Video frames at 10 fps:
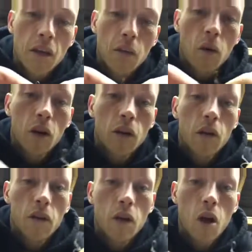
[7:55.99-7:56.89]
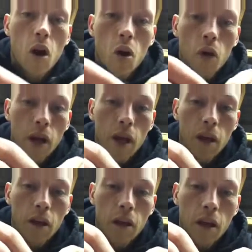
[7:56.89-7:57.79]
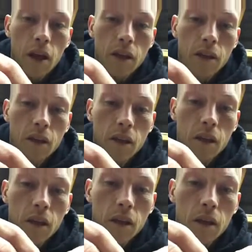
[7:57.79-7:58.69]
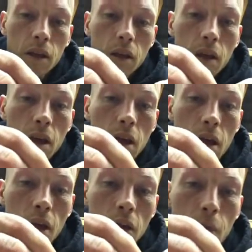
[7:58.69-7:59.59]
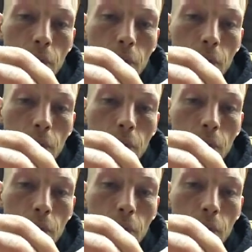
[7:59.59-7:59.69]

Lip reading: And then what I do is I'm gonna hold it like this and then I'll